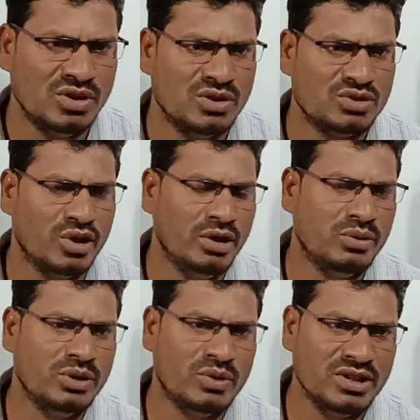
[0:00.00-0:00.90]
So
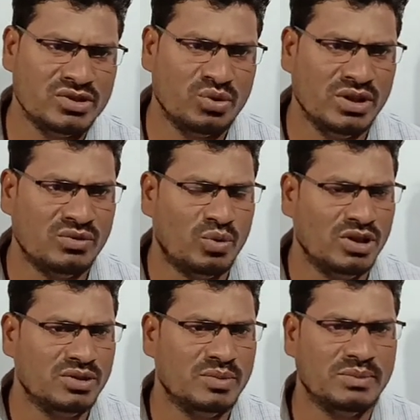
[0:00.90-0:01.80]
everyone is knowing what
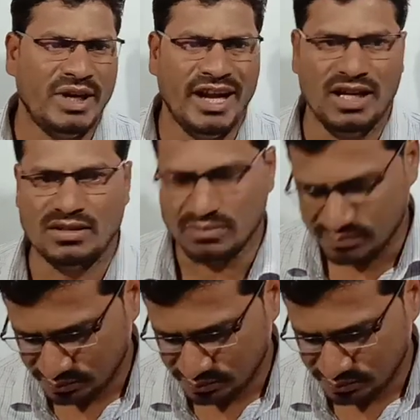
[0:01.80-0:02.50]
is meant by atom.